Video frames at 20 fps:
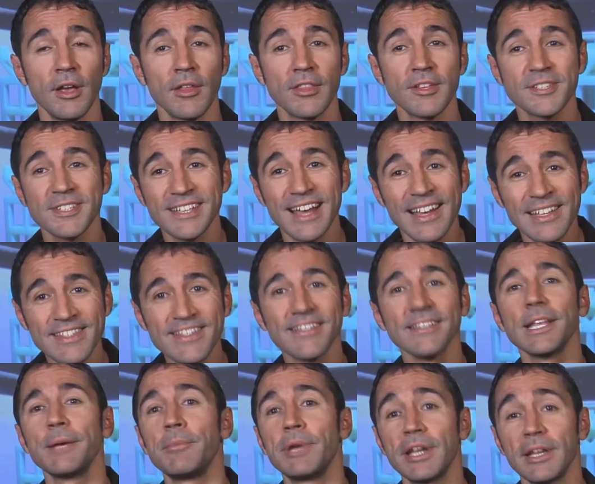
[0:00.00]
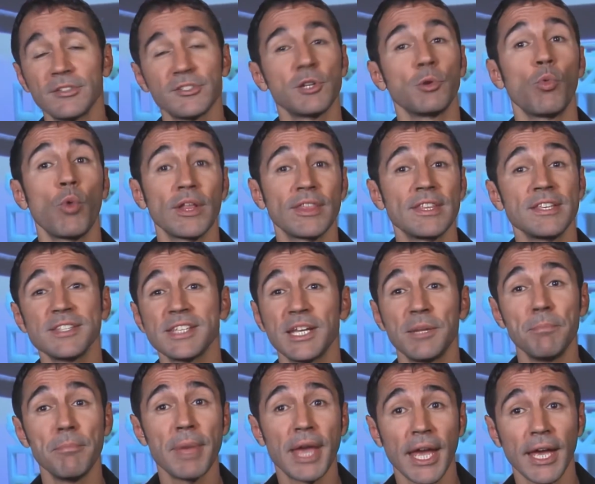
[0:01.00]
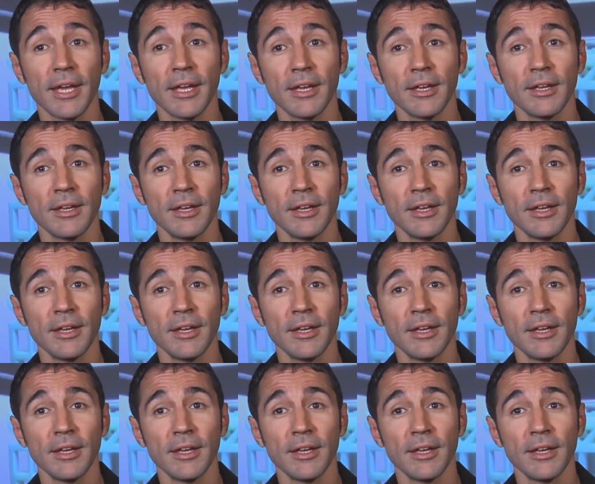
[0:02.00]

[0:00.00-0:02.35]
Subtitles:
The sky's the limit as to what these can make,